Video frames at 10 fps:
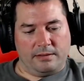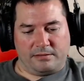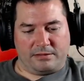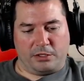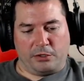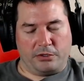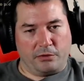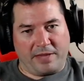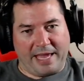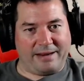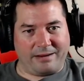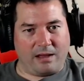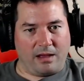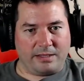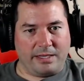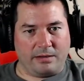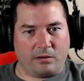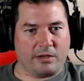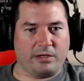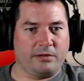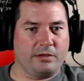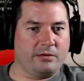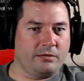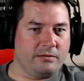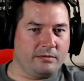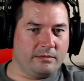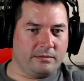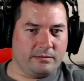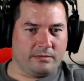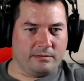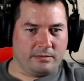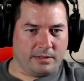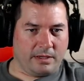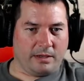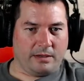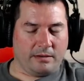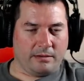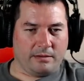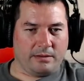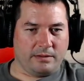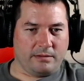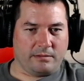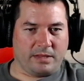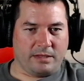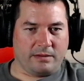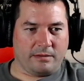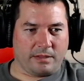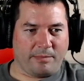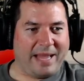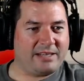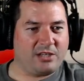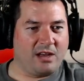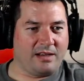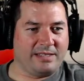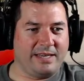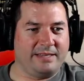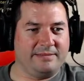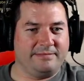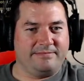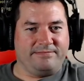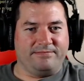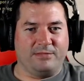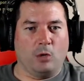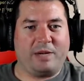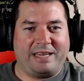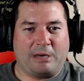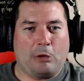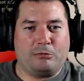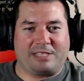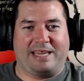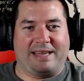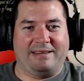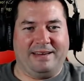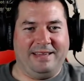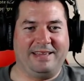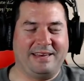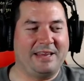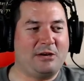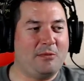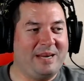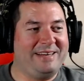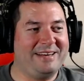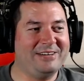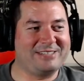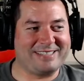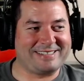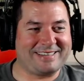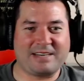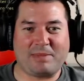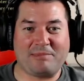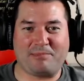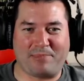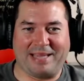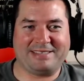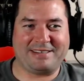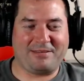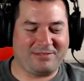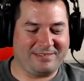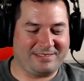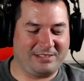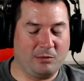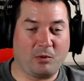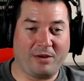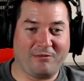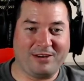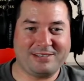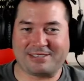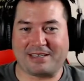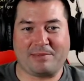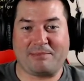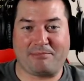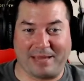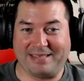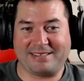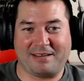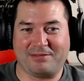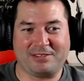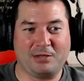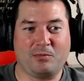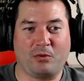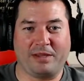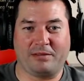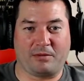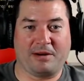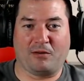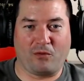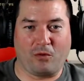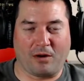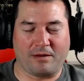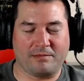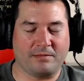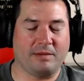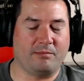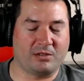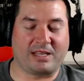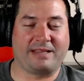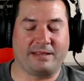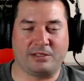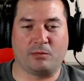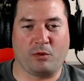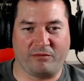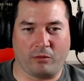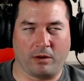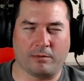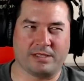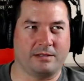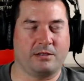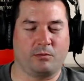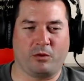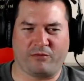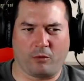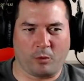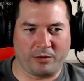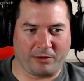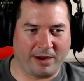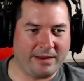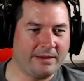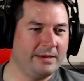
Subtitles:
do you do gated content, or do you do the patch content? Nobody knows yet. And nobody knows, is it going to be based off of 2.1, or is it going to be based off of 2.3 or 4? Most likely 2.4. What is it, 2.4.3?